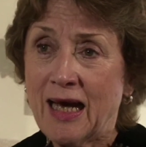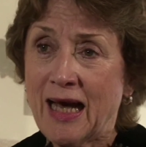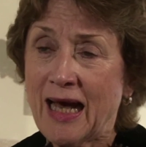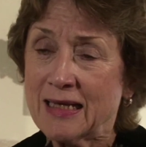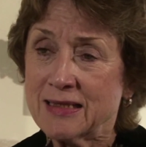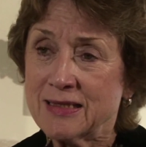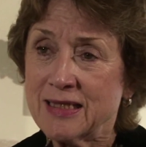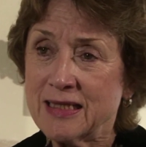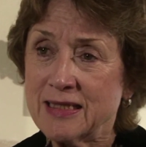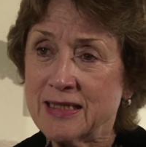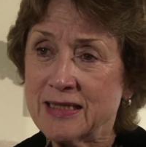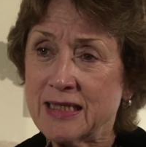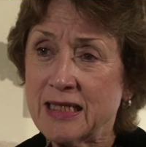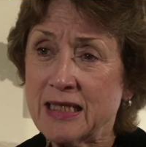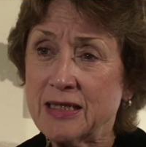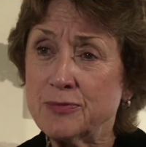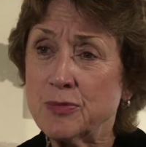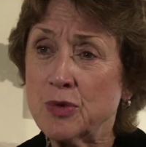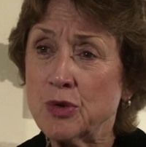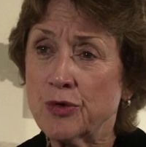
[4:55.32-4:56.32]
and
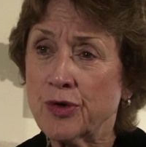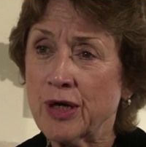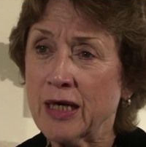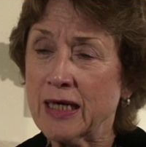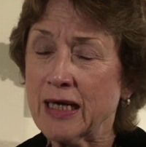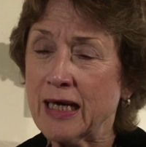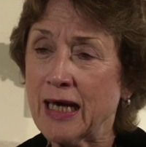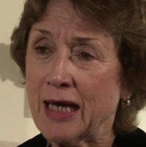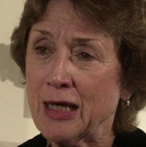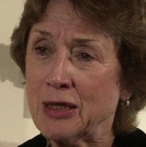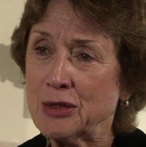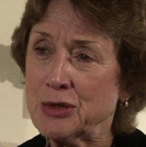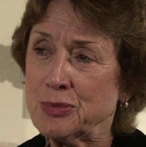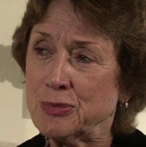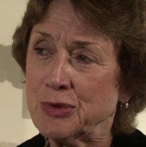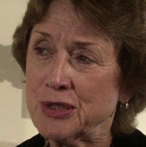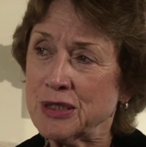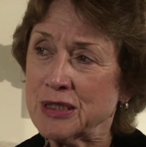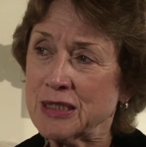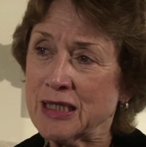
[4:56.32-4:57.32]
indeed more
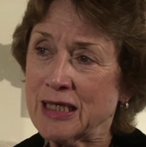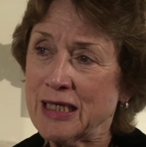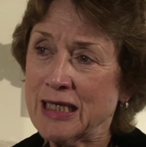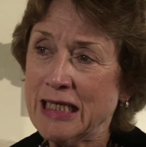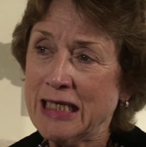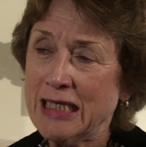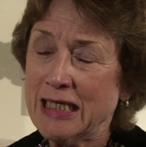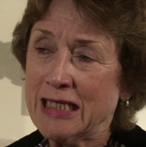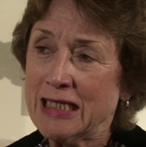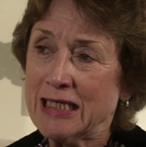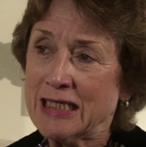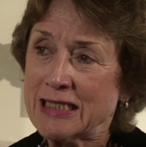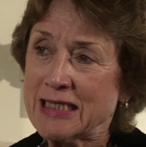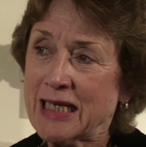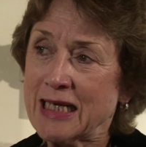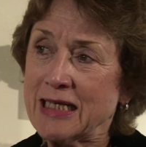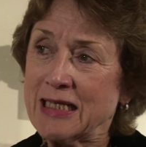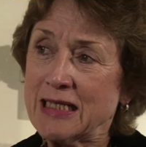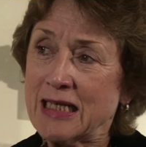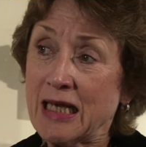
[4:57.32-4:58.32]
engagement.
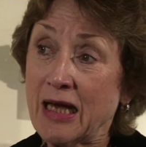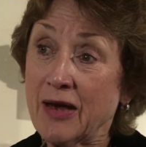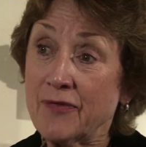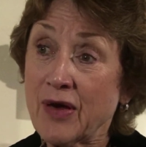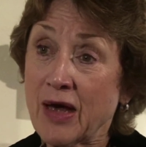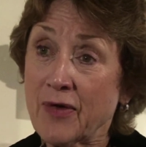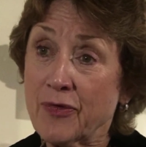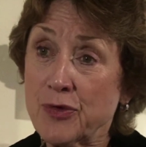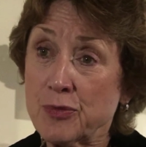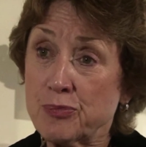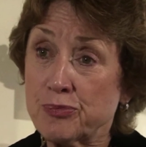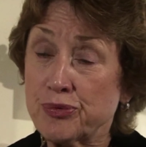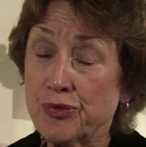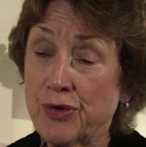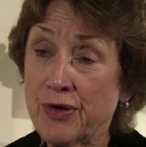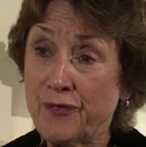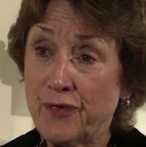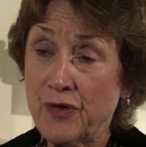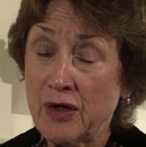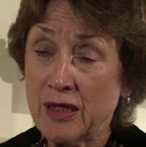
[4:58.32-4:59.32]
Secondly, I've had the
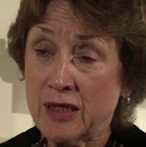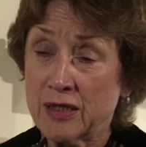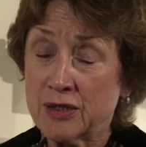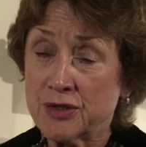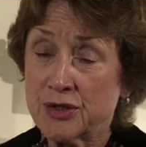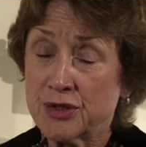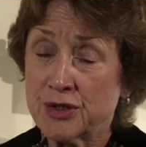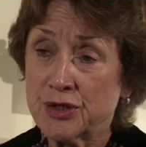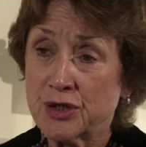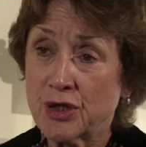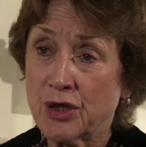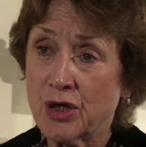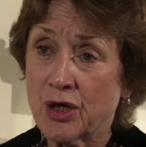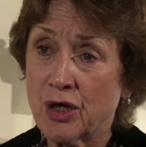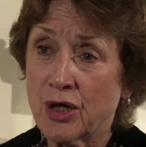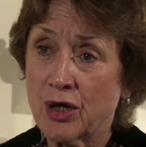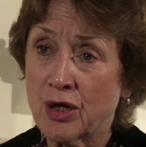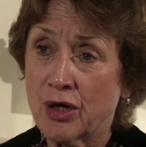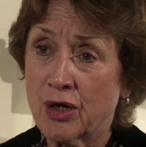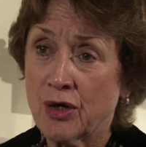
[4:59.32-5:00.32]
privilege
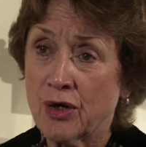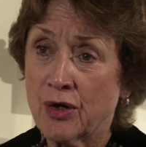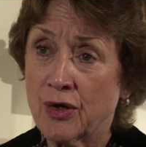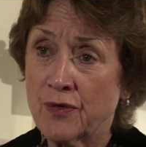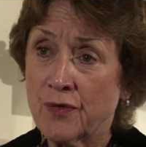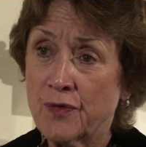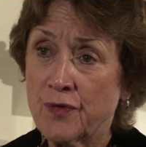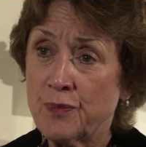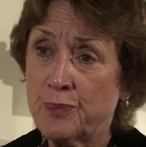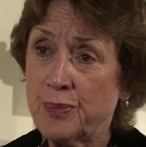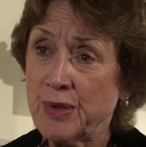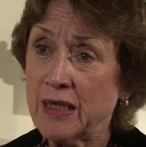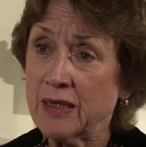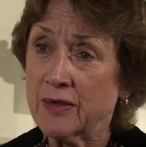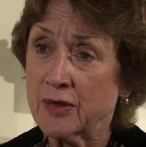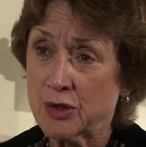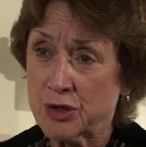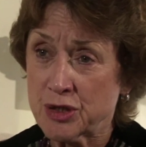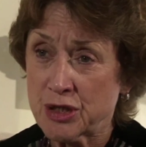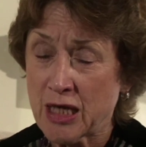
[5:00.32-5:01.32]
of
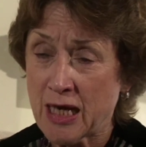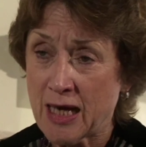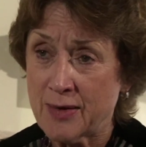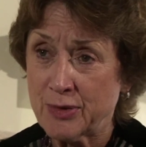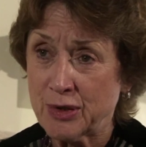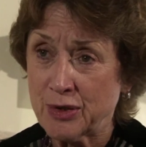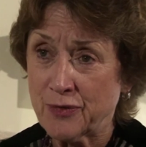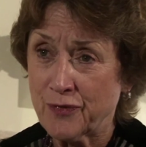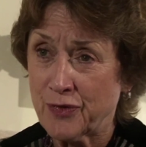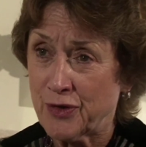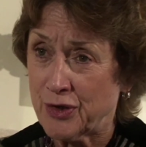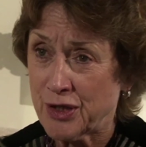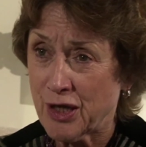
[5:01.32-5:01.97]
being the chairman of the